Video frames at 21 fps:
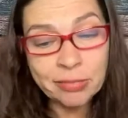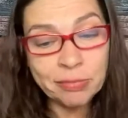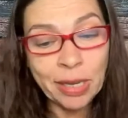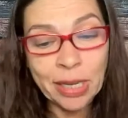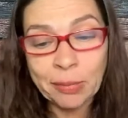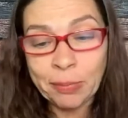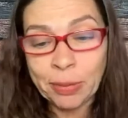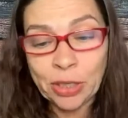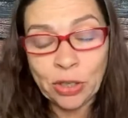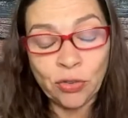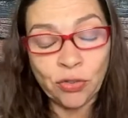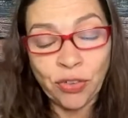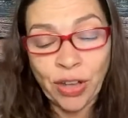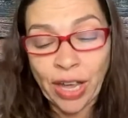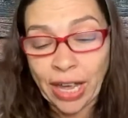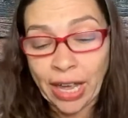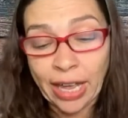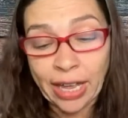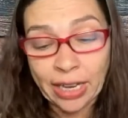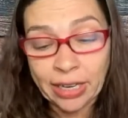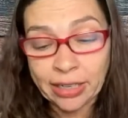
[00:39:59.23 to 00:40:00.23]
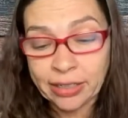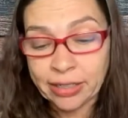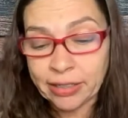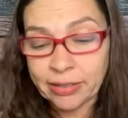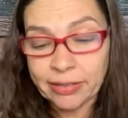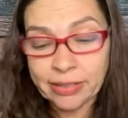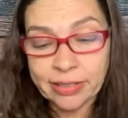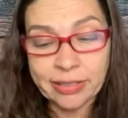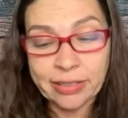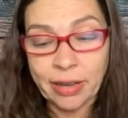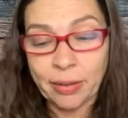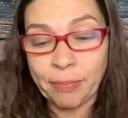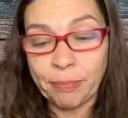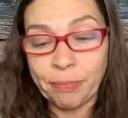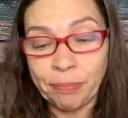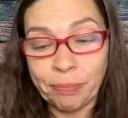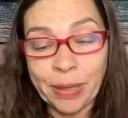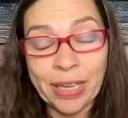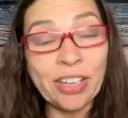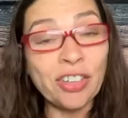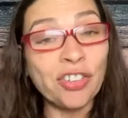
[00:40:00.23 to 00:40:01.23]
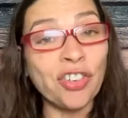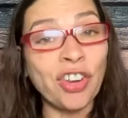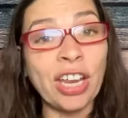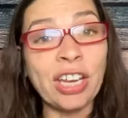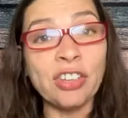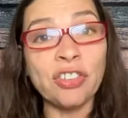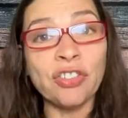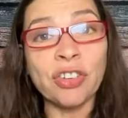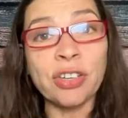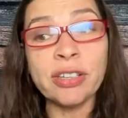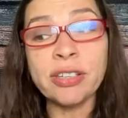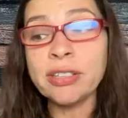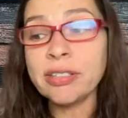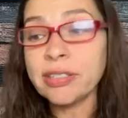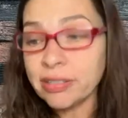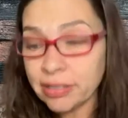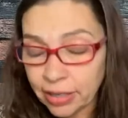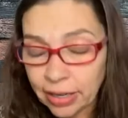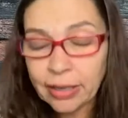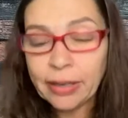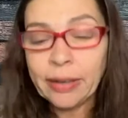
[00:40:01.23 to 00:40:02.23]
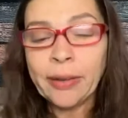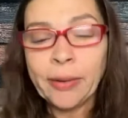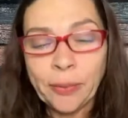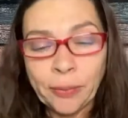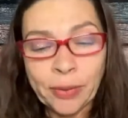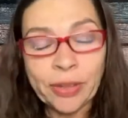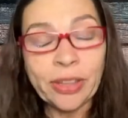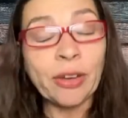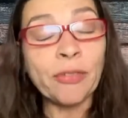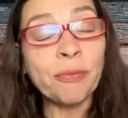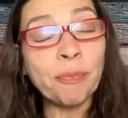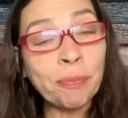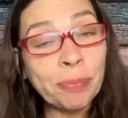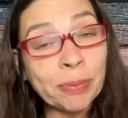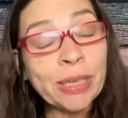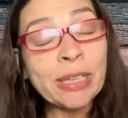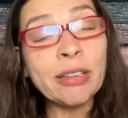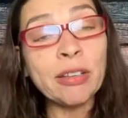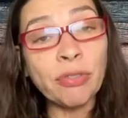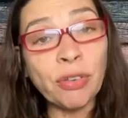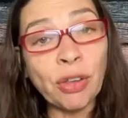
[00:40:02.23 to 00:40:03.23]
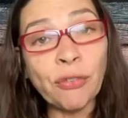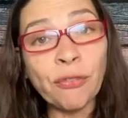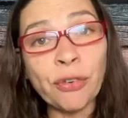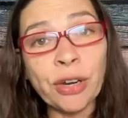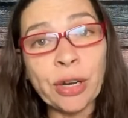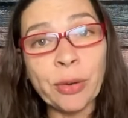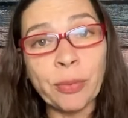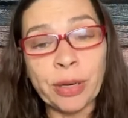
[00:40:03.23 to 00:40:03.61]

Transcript: maybe you've had some big changes. Well, then please feel free to